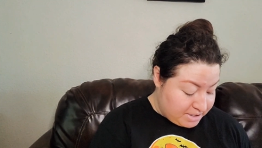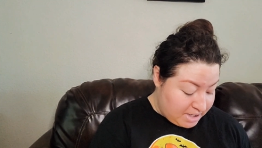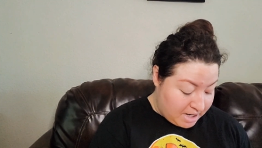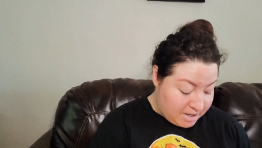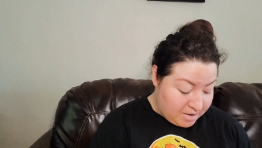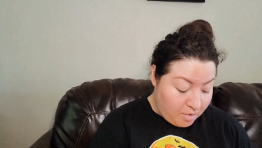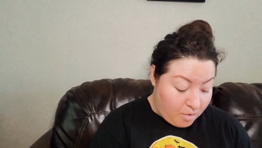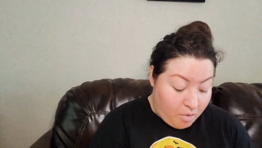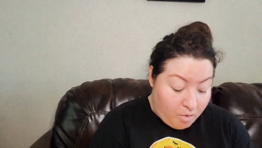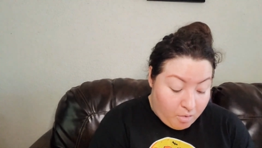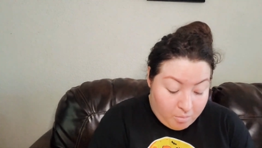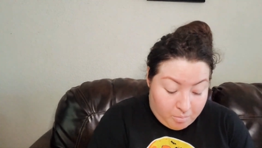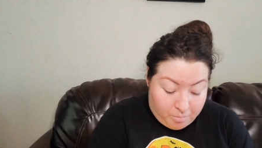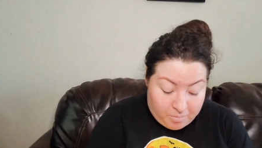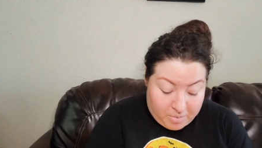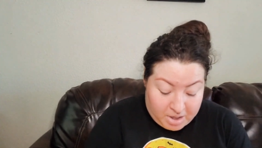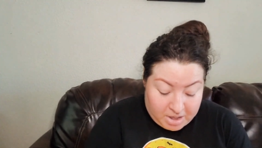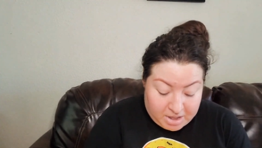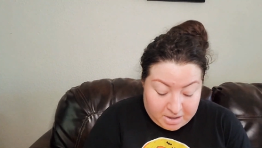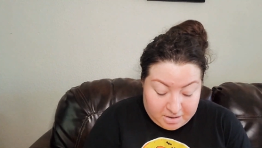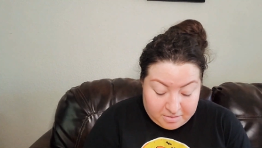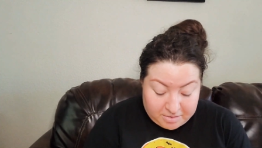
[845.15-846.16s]
at home
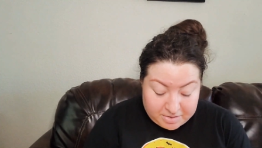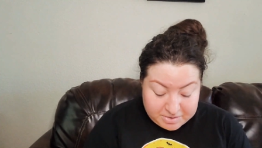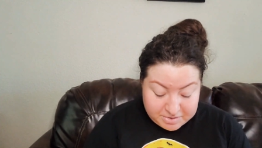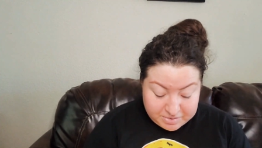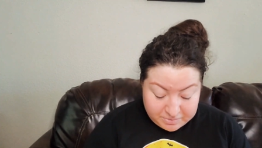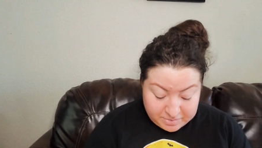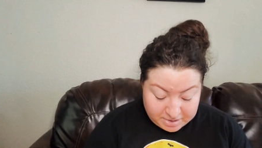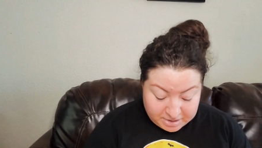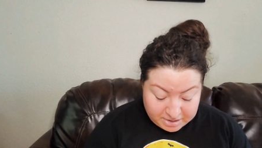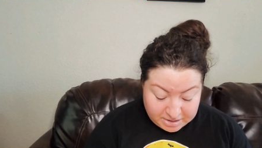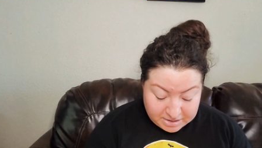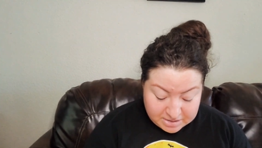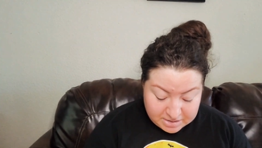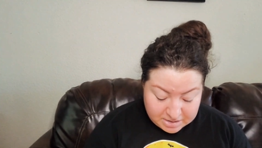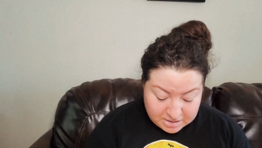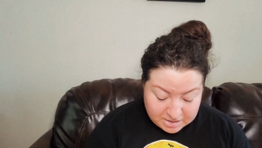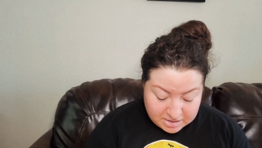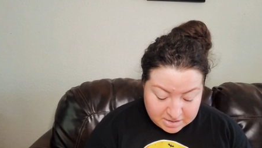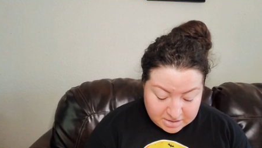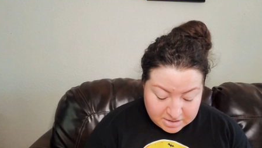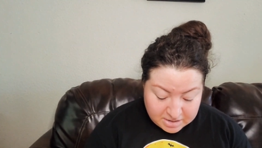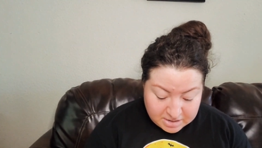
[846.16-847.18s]
in Arizona
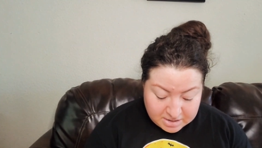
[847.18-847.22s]
either.